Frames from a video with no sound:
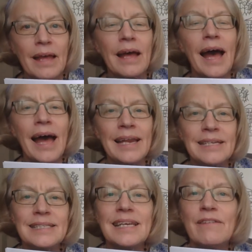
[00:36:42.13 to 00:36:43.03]

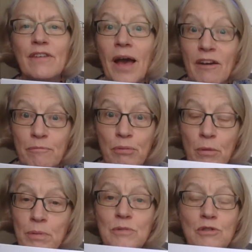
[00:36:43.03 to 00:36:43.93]
And if you have
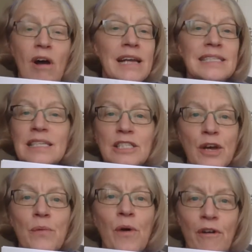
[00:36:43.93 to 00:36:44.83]
problems writing,
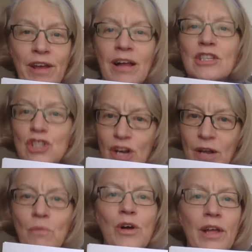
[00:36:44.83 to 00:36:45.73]
don't worry, I'll try
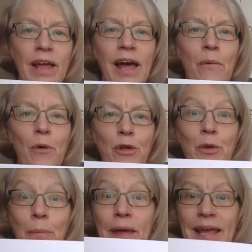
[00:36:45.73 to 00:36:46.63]
and work out what
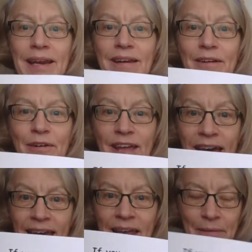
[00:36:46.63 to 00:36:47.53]
you mean,
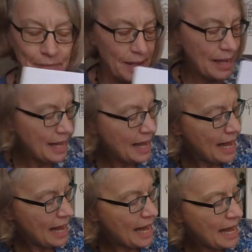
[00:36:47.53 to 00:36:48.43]
okay?
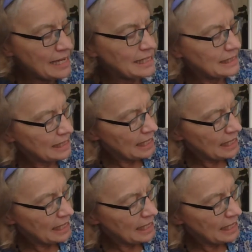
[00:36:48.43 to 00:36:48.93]
And